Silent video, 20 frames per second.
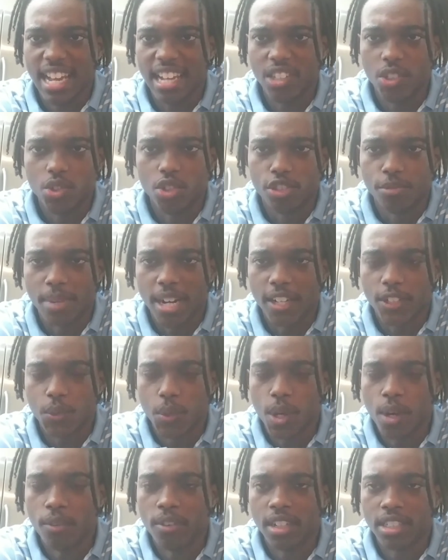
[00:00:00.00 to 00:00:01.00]
I lose my
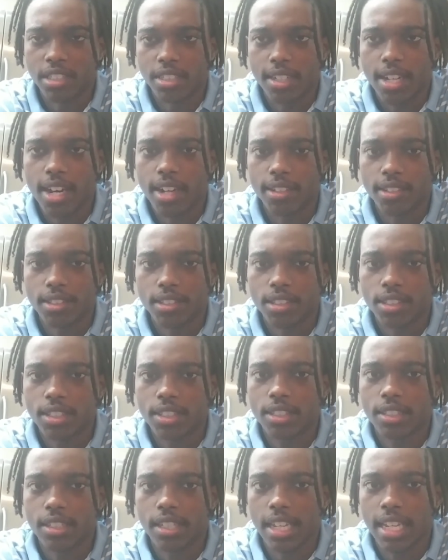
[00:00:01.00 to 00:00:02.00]

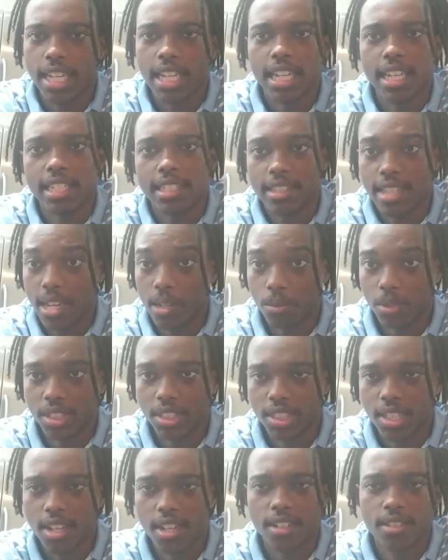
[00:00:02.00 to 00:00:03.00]
$1,200, and that would
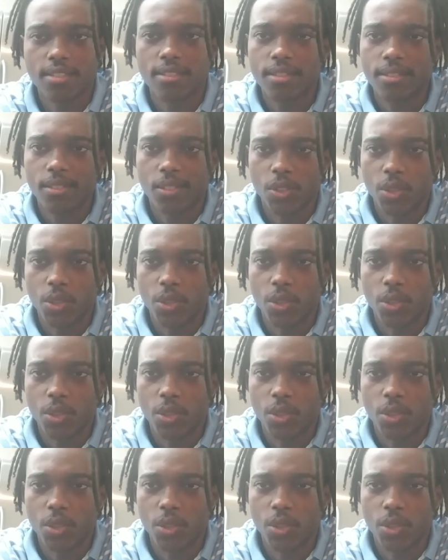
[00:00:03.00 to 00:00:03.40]
suck.